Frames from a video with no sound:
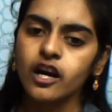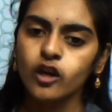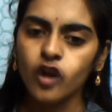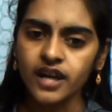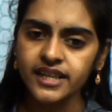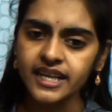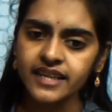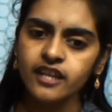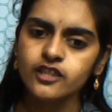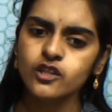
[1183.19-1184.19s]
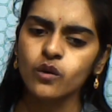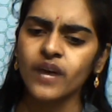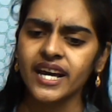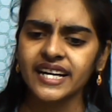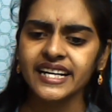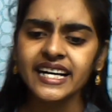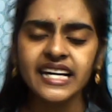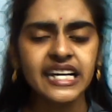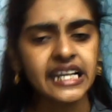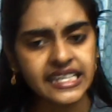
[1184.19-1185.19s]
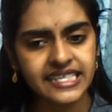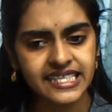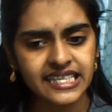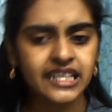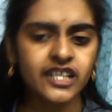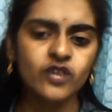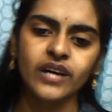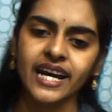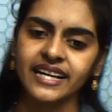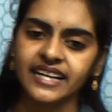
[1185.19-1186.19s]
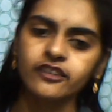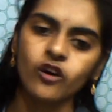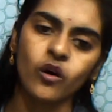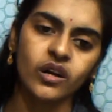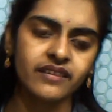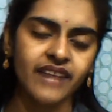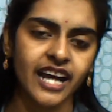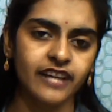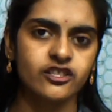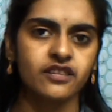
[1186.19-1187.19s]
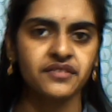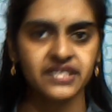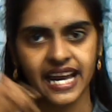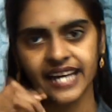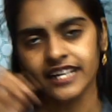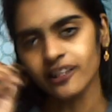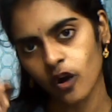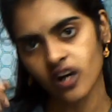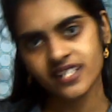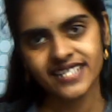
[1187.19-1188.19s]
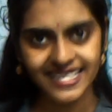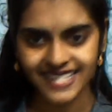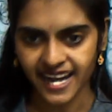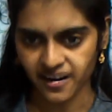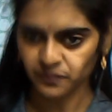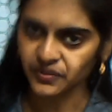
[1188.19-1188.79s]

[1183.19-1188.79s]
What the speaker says: Got it? So very easily you can get all the values of sine, cos and tan.